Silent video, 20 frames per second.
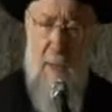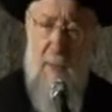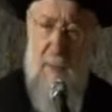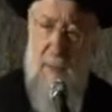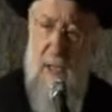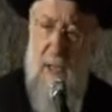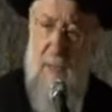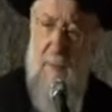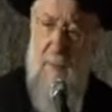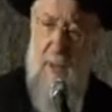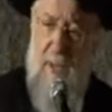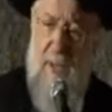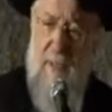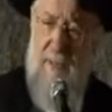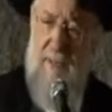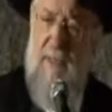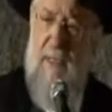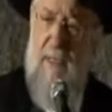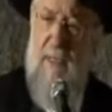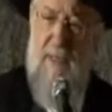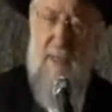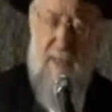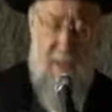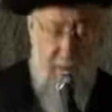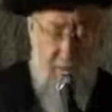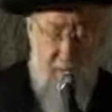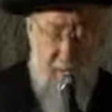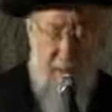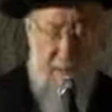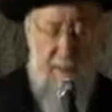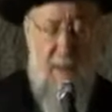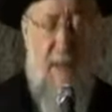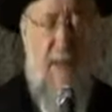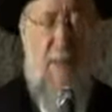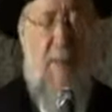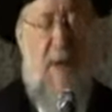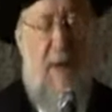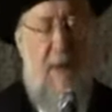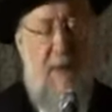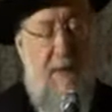Some
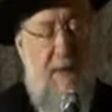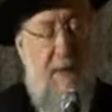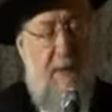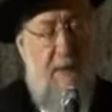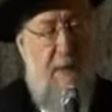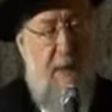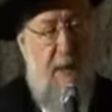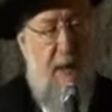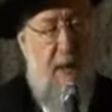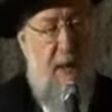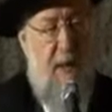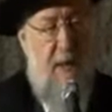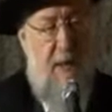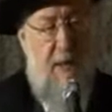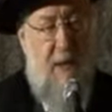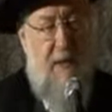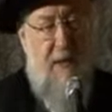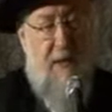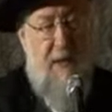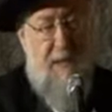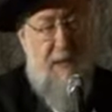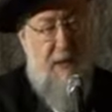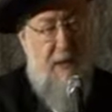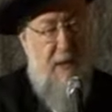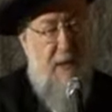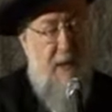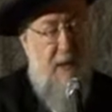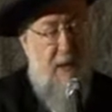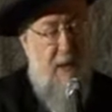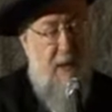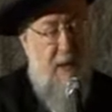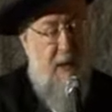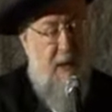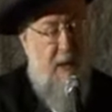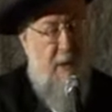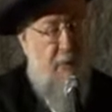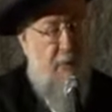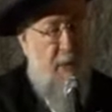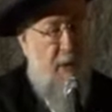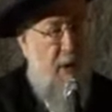17 months that it is in
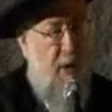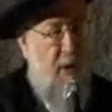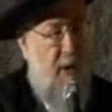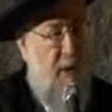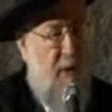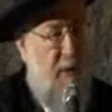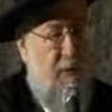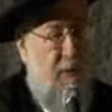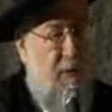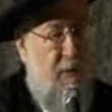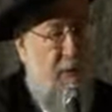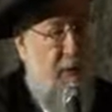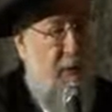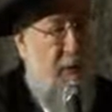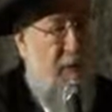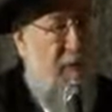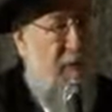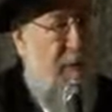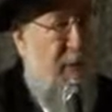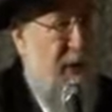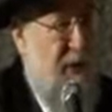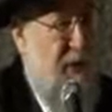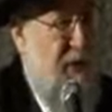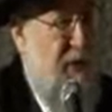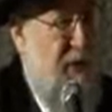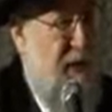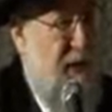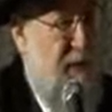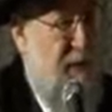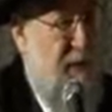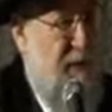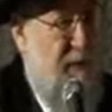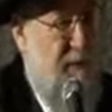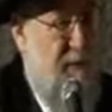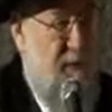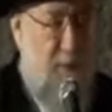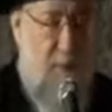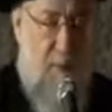the pocket of my shirt.